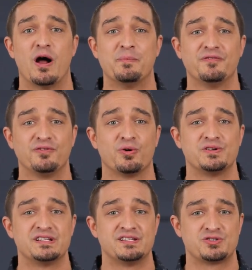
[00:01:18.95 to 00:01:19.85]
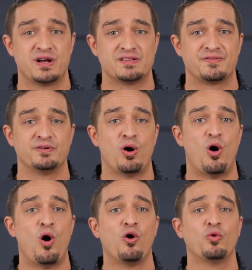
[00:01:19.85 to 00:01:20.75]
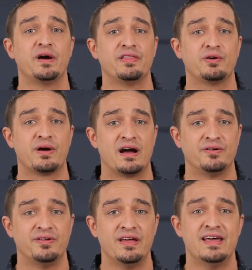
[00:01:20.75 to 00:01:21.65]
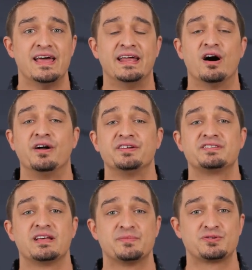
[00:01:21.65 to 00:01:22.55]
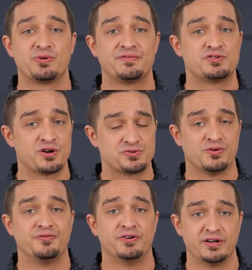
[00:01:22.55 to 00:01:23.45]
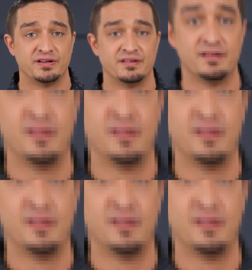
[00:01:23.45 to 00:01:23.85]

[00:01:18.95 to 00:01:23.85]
or upper floors is transferred all the way to the ground and onto some sort of structural footing.